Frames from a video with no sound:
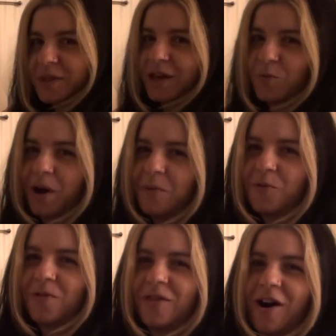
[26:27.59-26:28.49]
be like
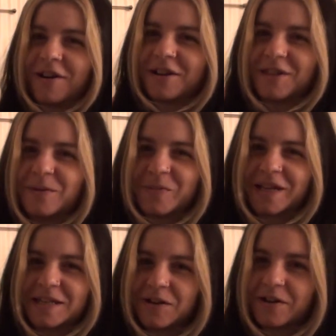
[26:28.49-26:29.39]
one long clip
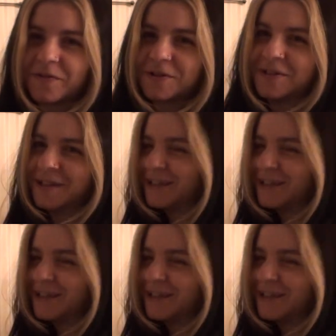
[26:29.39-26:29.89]
like Daredevil.